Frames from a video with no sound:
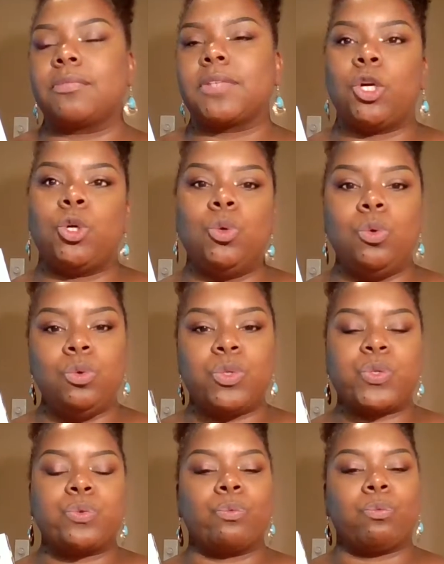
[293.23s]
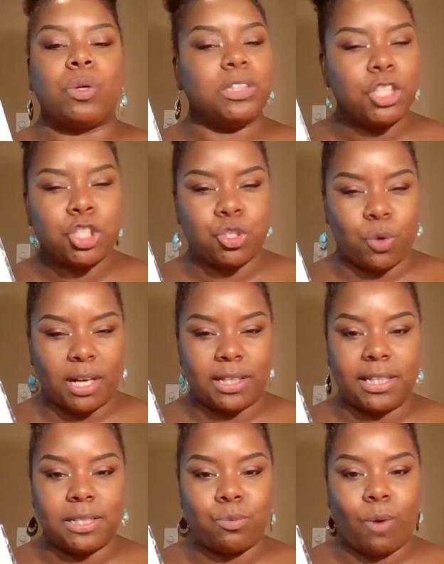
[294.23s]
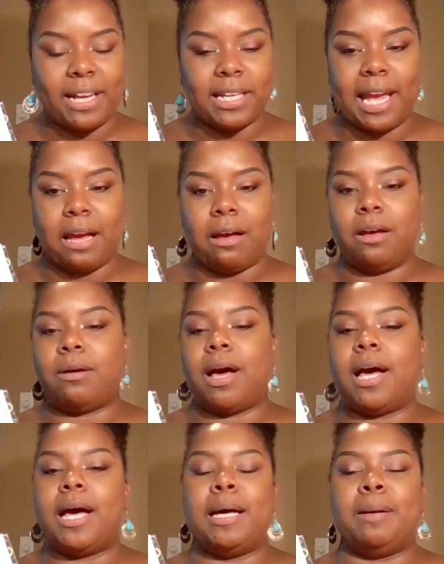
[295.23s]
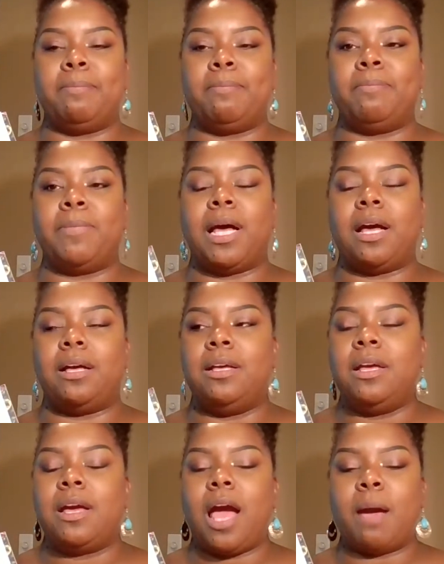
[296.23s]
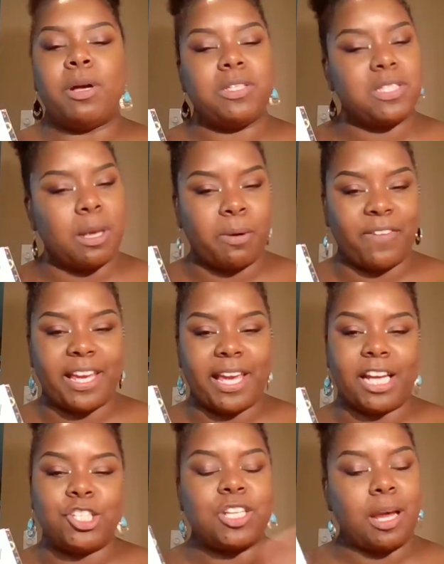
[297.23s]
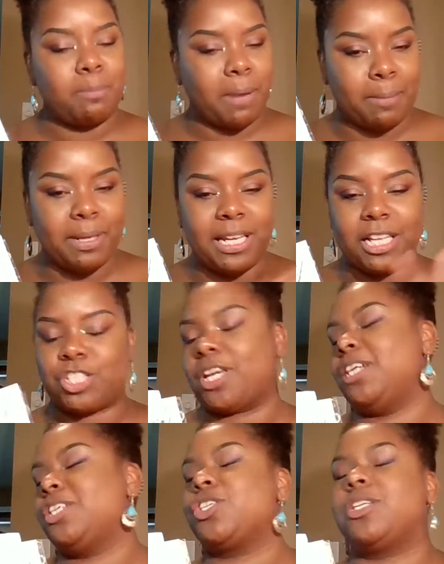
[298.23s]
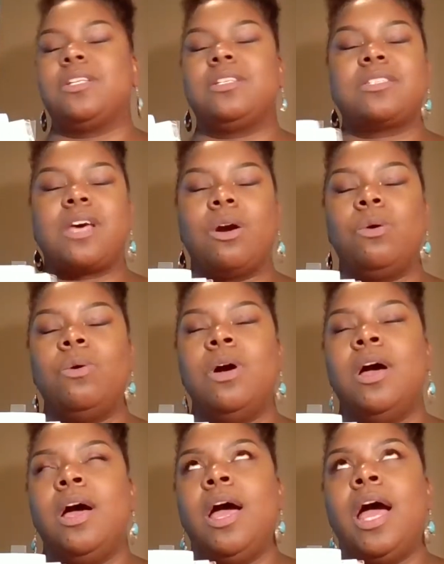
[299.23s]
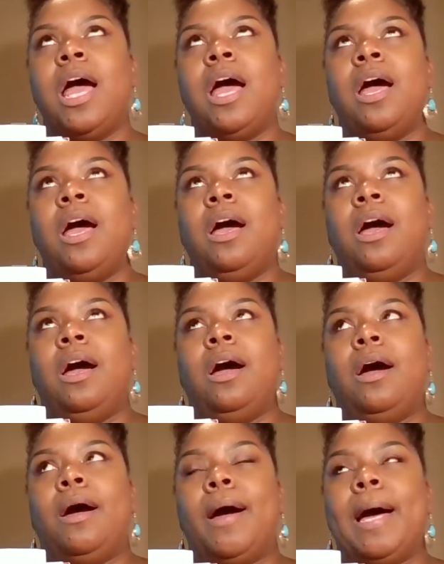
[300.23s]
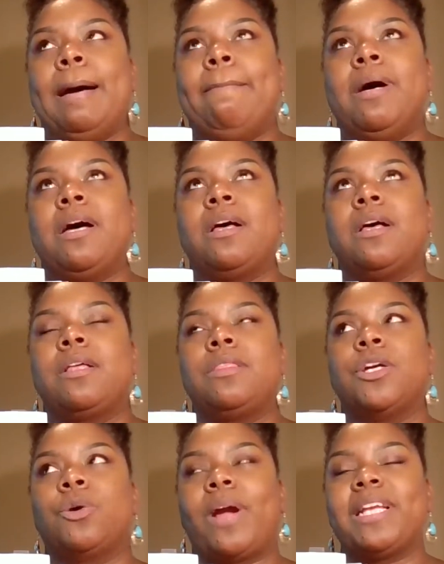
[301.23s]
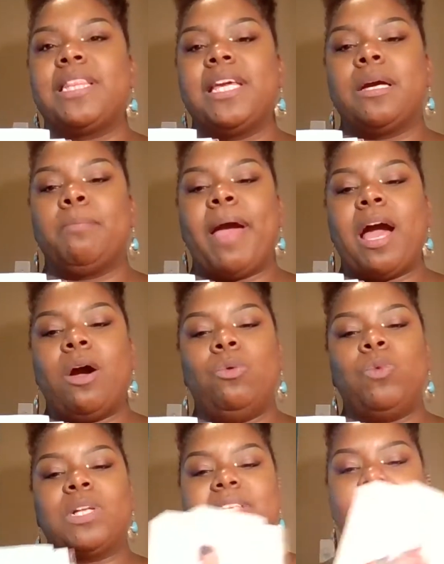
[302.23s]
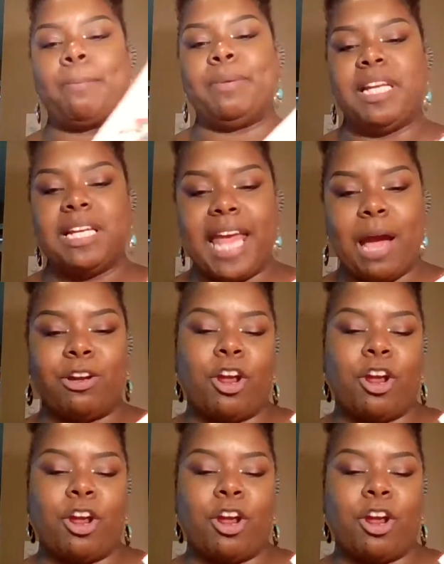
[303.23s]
who's really struggling right now. I'm on summer vacation. I'm in education, and so Um, the great thing about what's happening now in